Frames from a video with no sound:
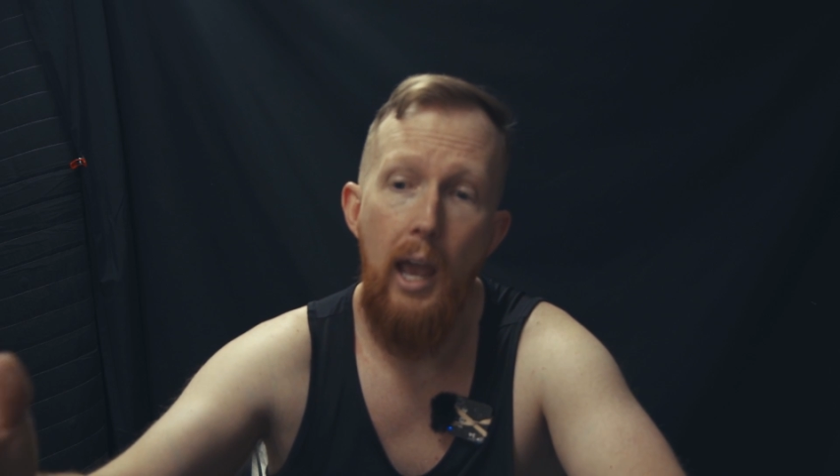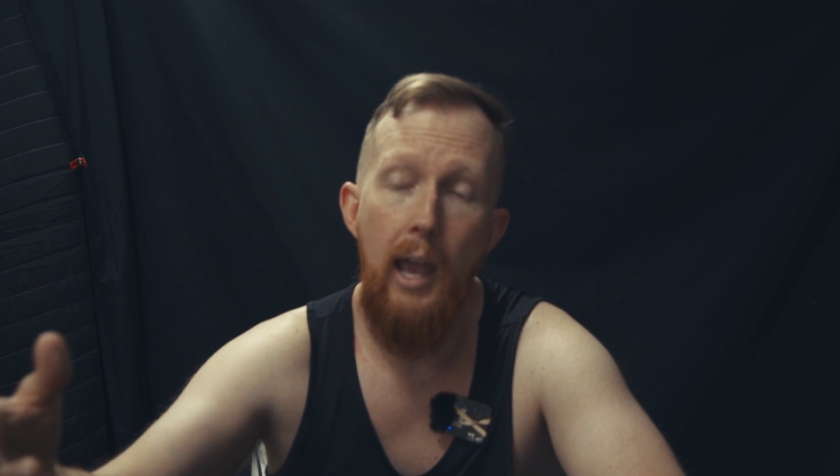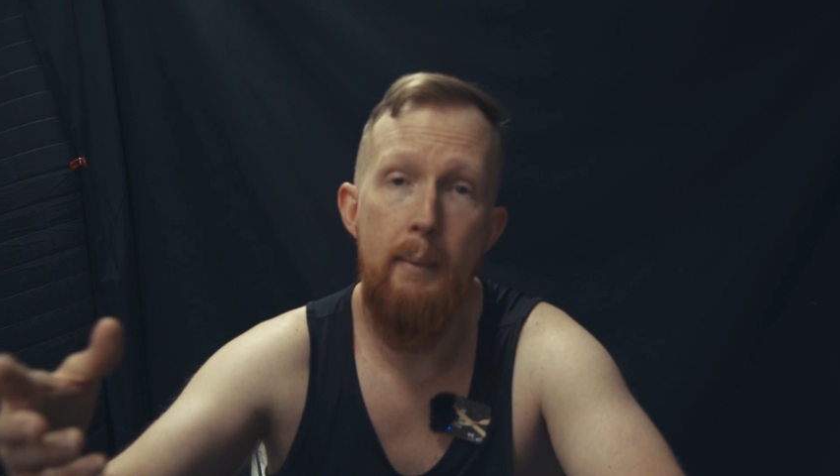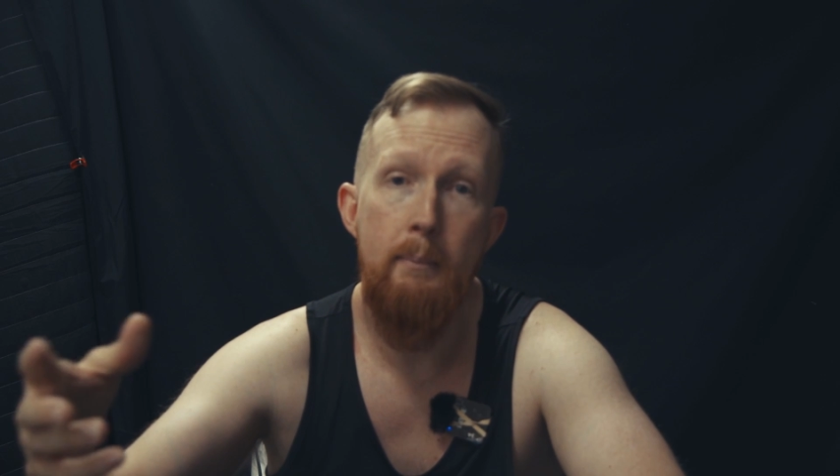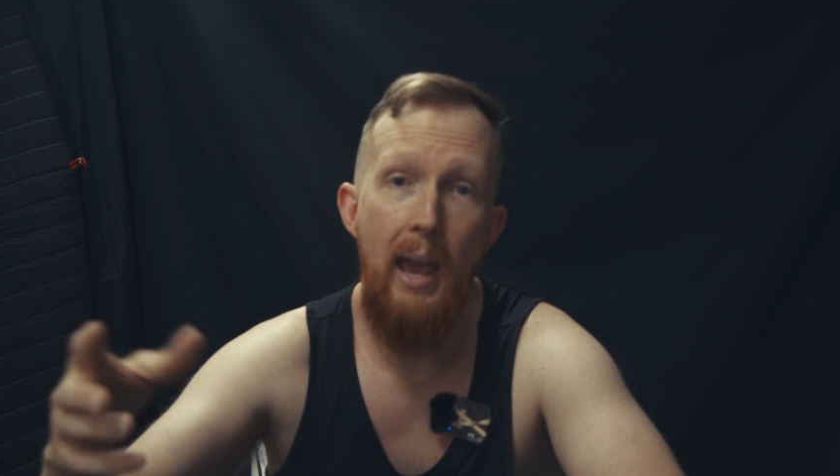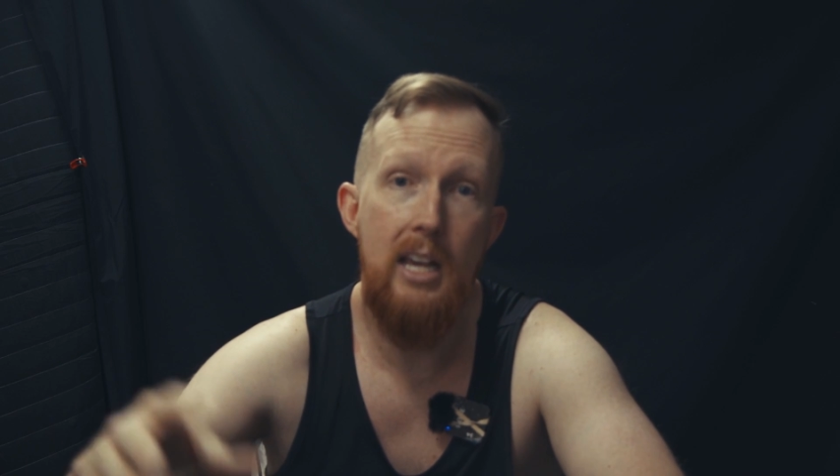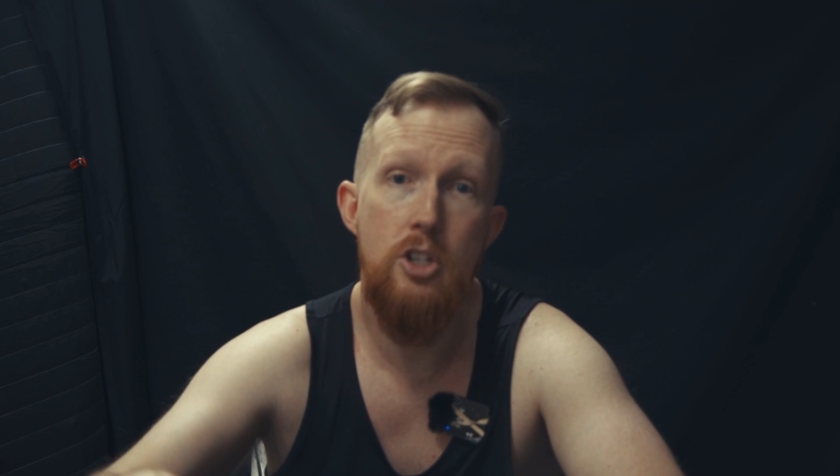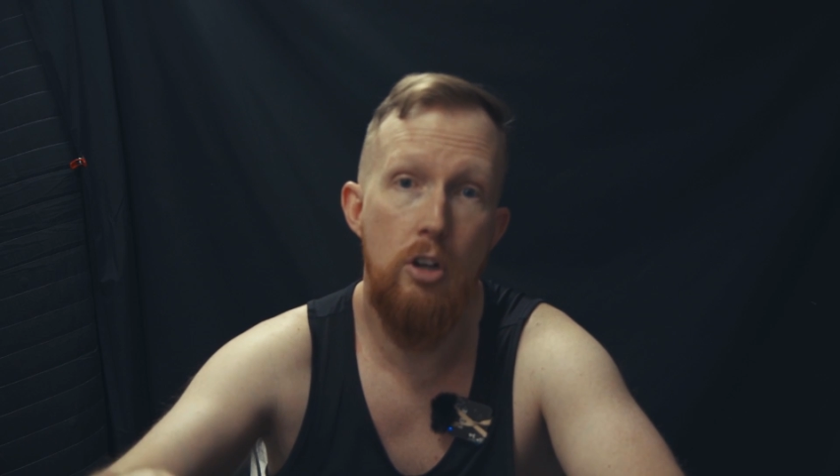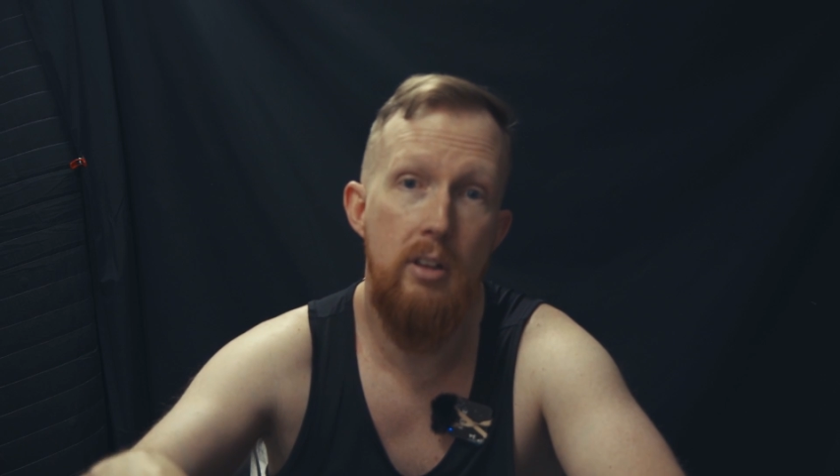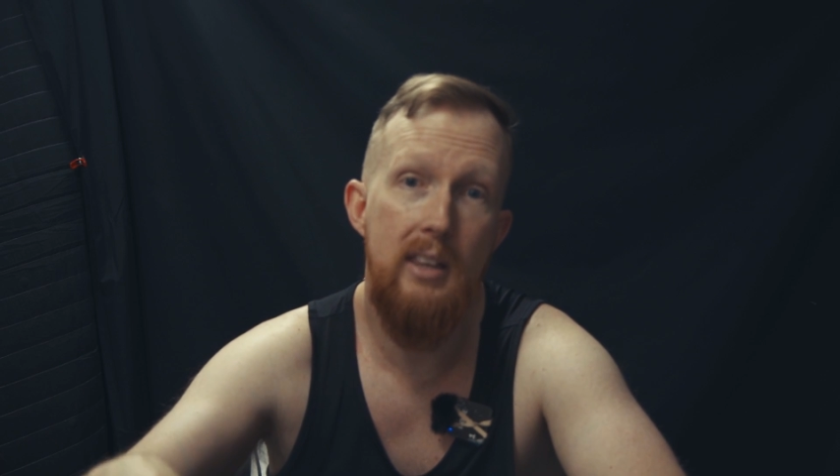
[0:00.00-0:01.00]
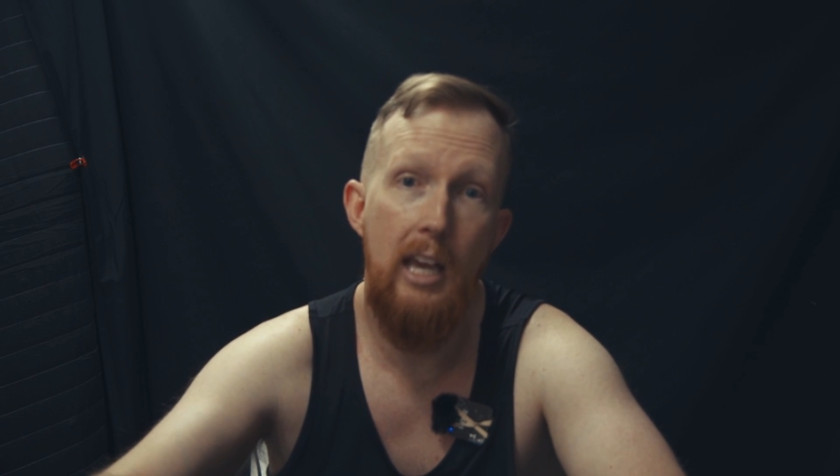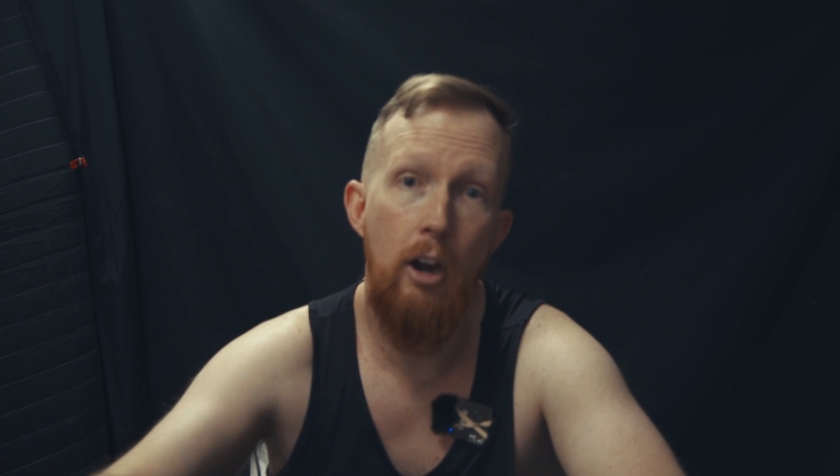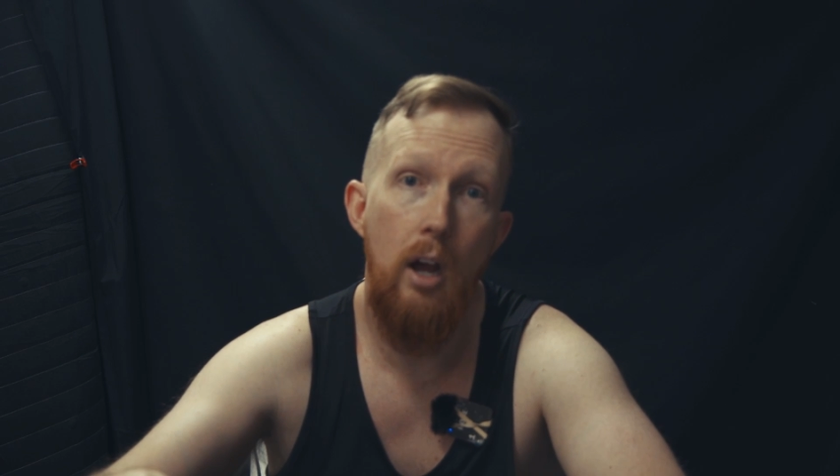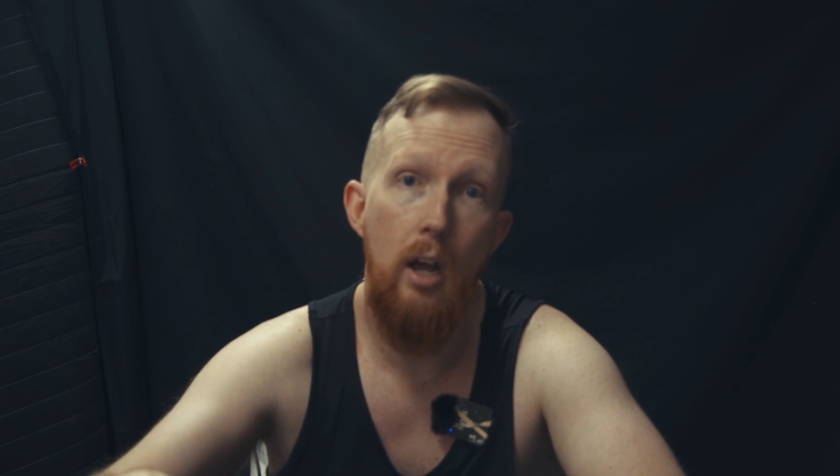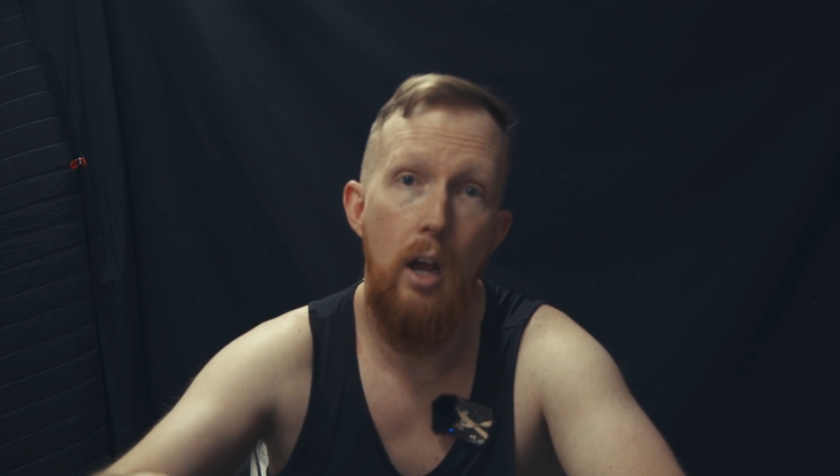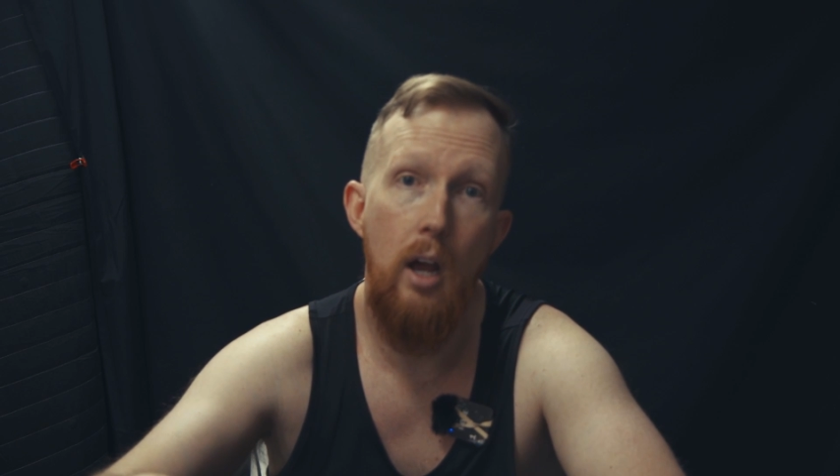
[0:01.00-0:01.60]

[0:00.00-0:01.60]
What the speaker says: and making sure that they're